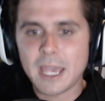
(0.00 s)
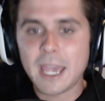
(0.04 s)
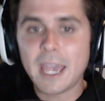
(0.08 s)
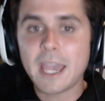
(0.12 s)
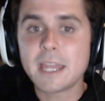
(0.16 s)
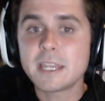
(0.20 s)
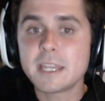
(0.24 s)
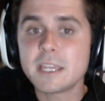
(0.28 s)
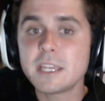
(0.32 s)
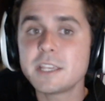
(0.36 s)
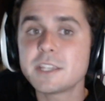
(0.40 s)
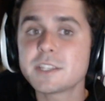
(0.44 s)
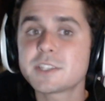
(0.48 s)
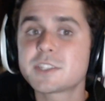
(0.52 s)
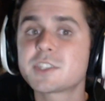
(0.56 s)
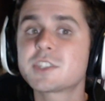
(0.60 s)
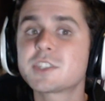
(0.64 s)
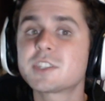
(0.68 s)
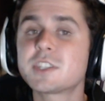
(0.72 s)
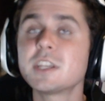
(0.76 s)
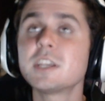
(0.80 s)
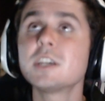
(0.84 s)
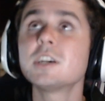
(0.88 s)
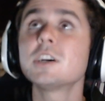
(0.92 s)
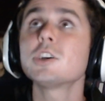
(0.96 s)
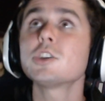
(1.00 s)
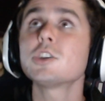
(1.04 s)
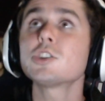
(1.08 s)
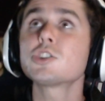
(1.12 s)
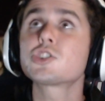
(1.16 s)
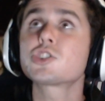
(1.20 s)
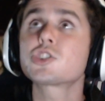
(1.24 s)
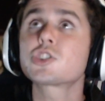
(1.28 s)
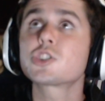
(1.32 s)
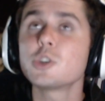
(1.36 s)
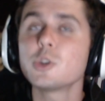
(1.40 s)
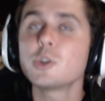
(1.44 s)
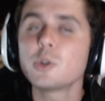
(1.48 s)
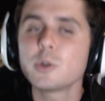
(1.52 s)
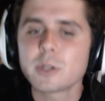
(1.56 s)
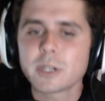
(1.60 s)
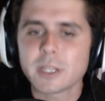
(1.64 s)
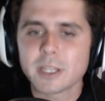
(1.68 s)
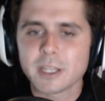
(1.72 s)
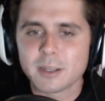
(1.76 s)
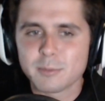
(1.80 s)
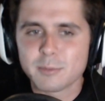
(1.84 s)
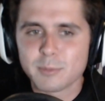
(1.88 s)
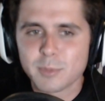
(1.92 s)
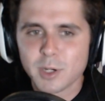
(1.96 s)
And he's still
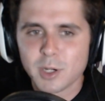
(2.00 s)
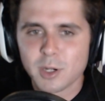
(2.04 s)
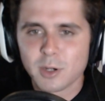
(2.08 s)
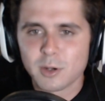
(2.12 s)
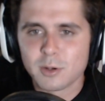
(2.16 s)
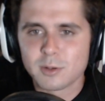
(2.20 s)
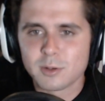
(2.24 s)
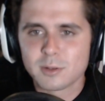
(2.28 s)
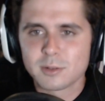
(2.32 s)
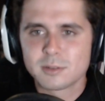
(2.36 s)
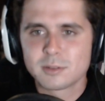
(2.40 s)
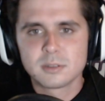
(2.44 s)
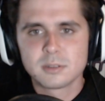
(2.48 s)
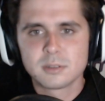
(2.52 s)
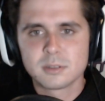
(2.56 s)
shooting, bro.